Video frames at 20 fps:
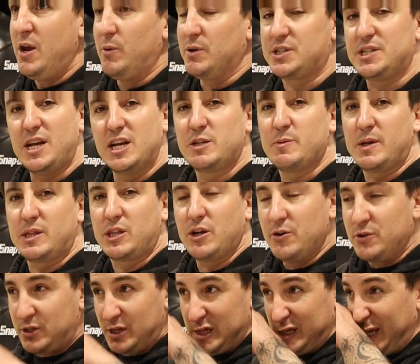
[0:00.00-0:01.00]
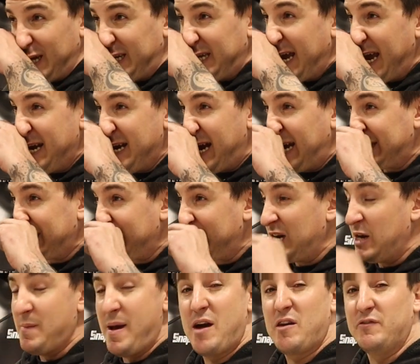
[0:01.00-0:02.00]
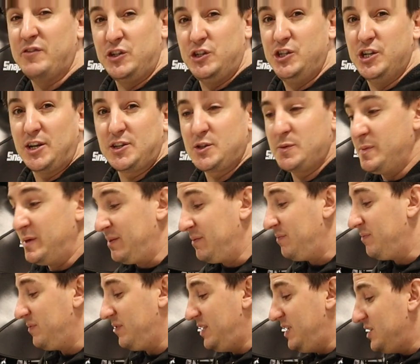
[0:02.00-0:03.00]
what's nice about those is they tend not to come out of adjustment.